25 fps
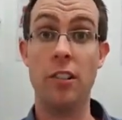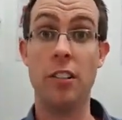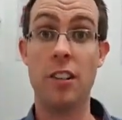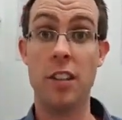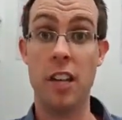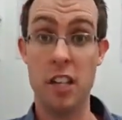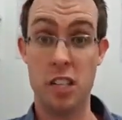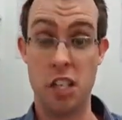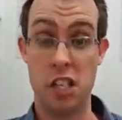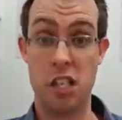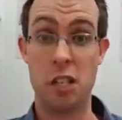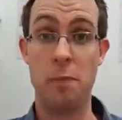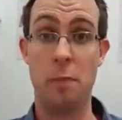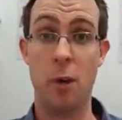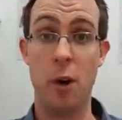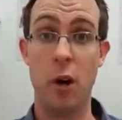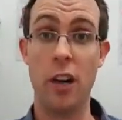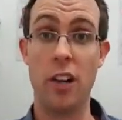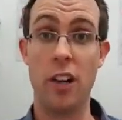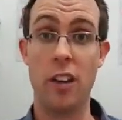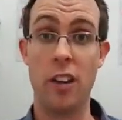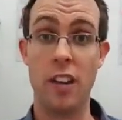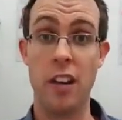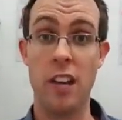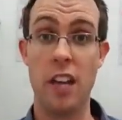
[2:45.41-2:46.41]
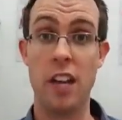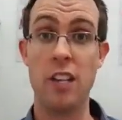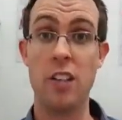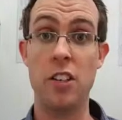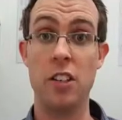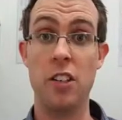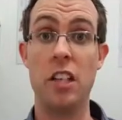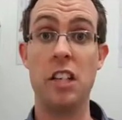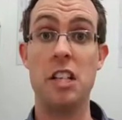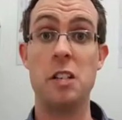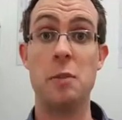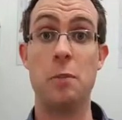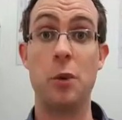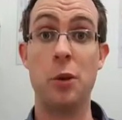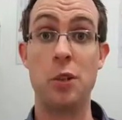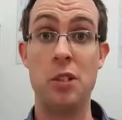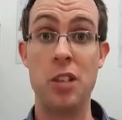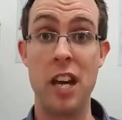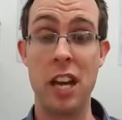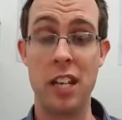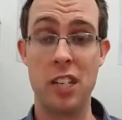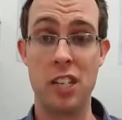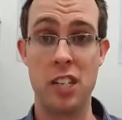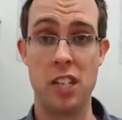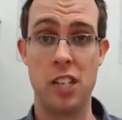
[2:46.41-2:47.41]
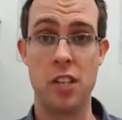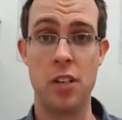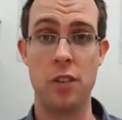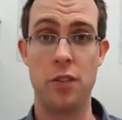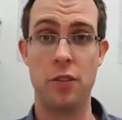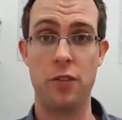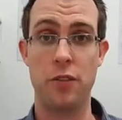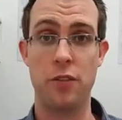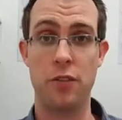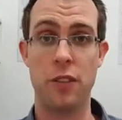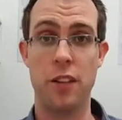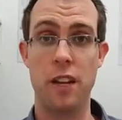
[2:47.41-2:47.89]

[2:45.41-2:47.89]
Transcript: there's a spider there, you need to protect yourself.